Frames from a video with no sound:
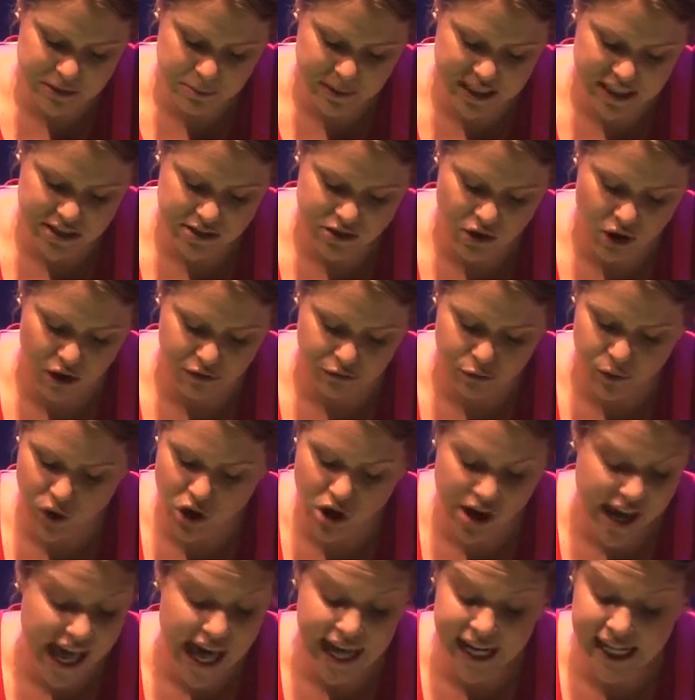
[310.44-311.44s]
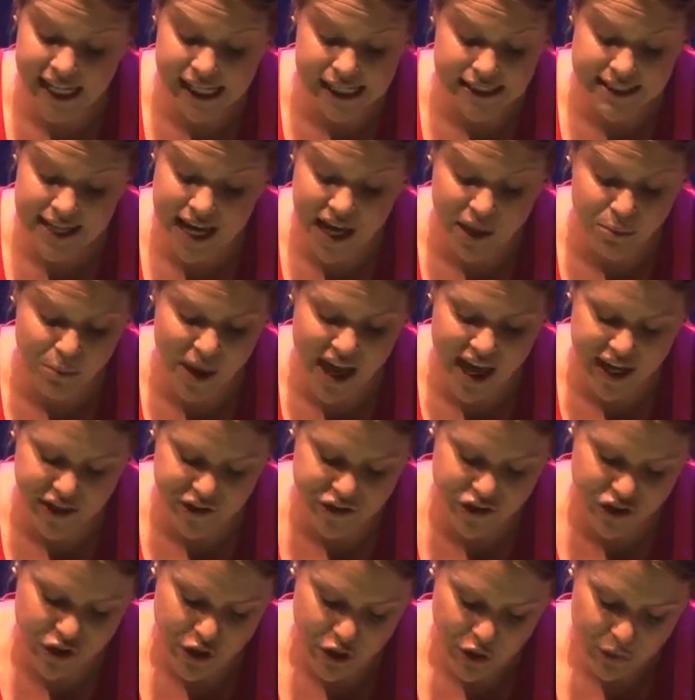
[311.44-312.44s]
bits off. We're not cutting it down
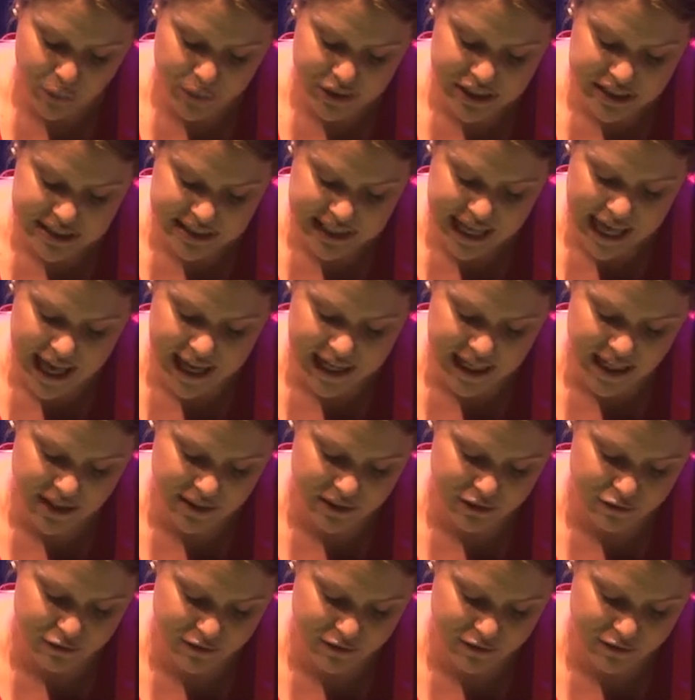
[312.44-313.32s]
much. We're just cutting the